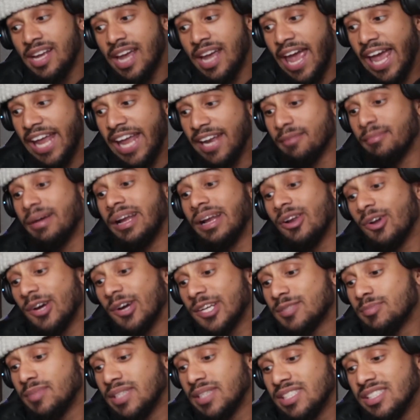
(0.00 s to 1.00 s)
And my
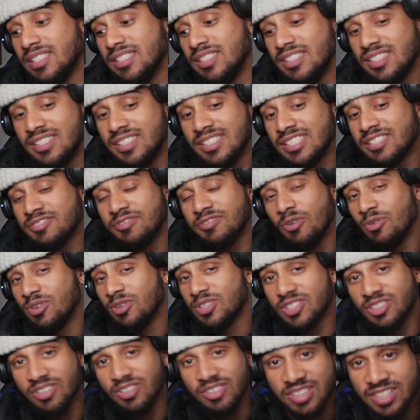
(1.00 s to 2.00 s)
last message is just focus
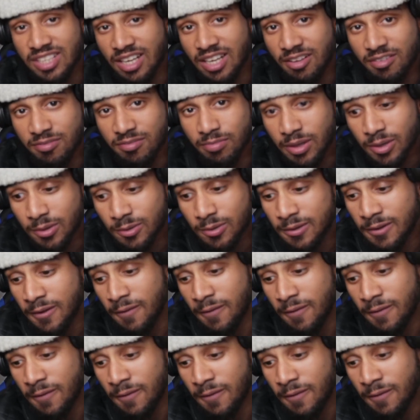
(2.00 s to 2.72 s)
on yourself, bro.